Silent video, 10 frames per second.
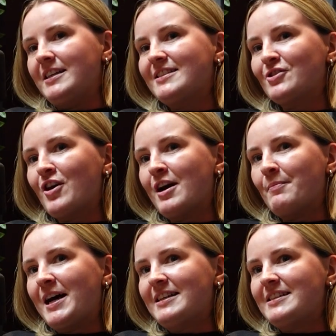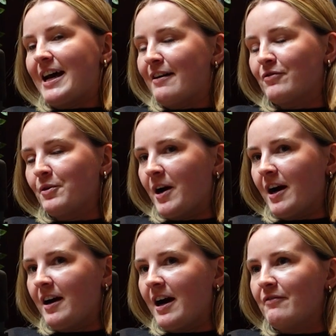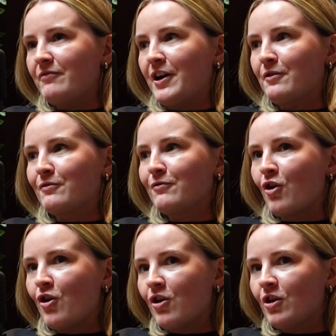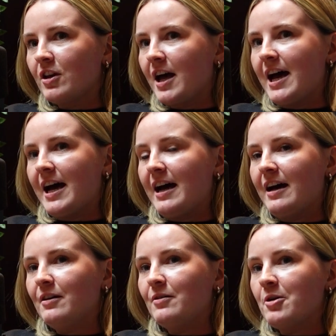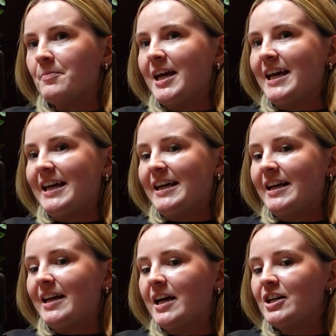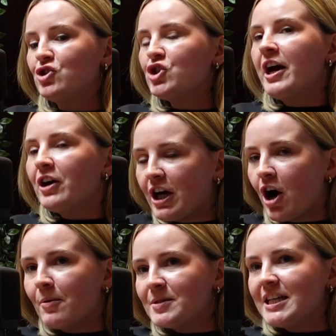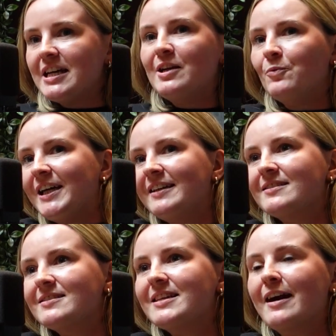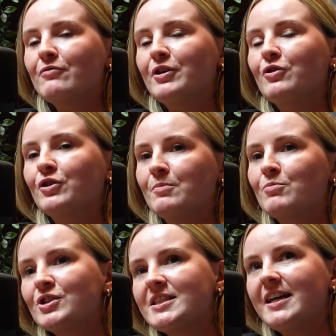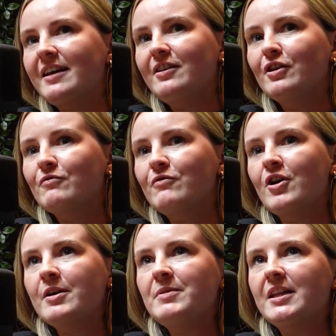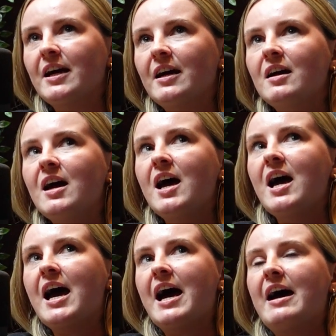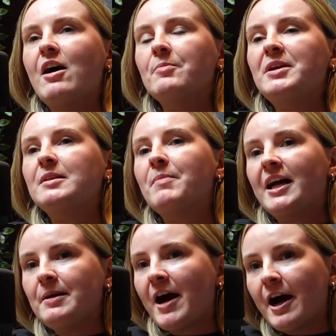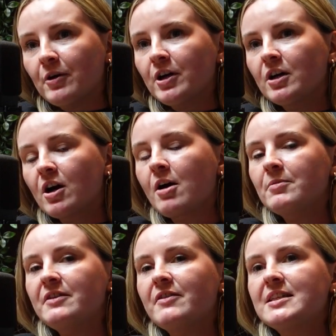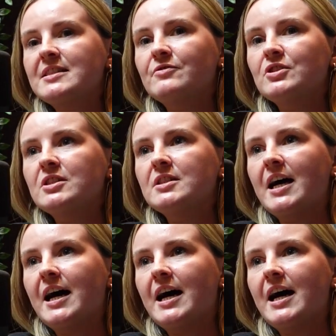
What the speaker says: Instagram and everywhere at Fiona Frawley. I'm in Cherry Comedy in Whelan's every other Monday. You can find me there. I'll be at the Paddy Power Comedy Festival.